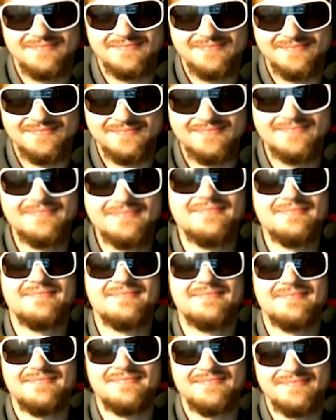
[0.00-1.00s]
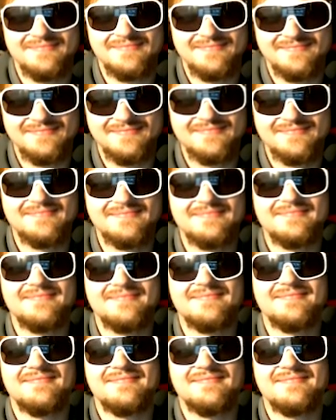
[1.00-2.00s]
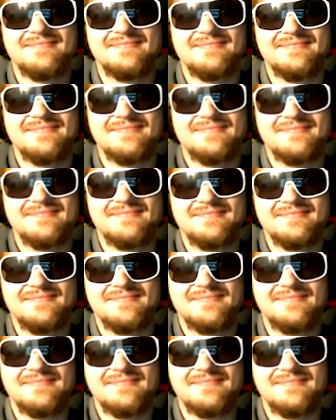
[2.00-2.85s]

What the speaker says: [no speech]